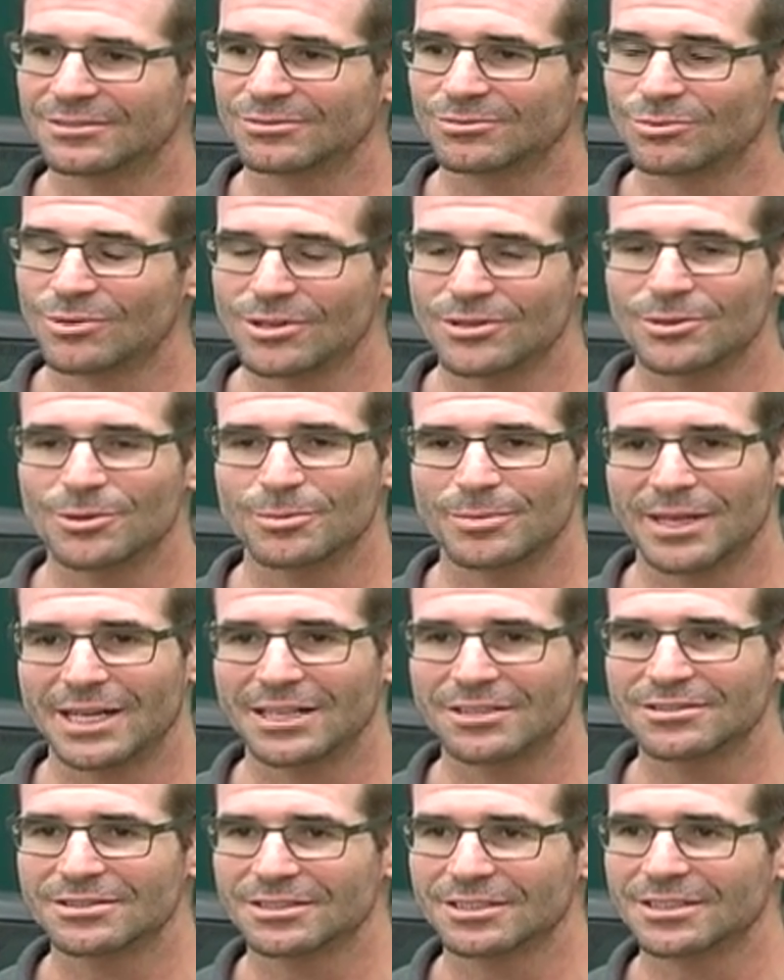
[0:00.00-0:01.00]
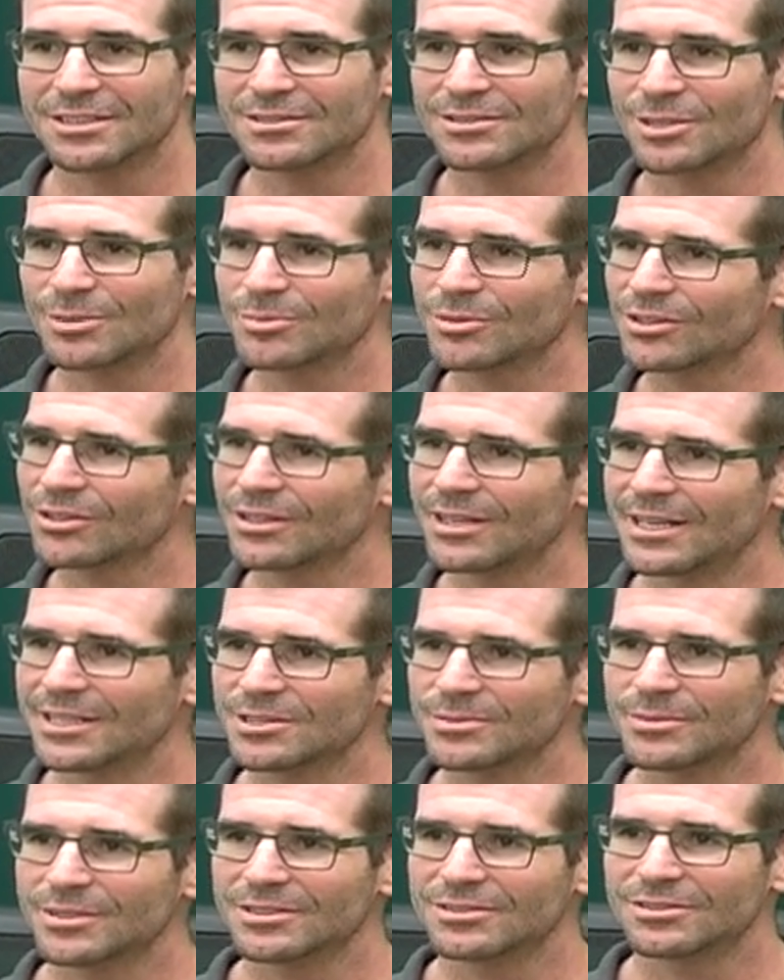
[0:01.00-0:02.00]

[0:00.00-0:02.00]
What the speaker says: won their bouts against upperclassmen.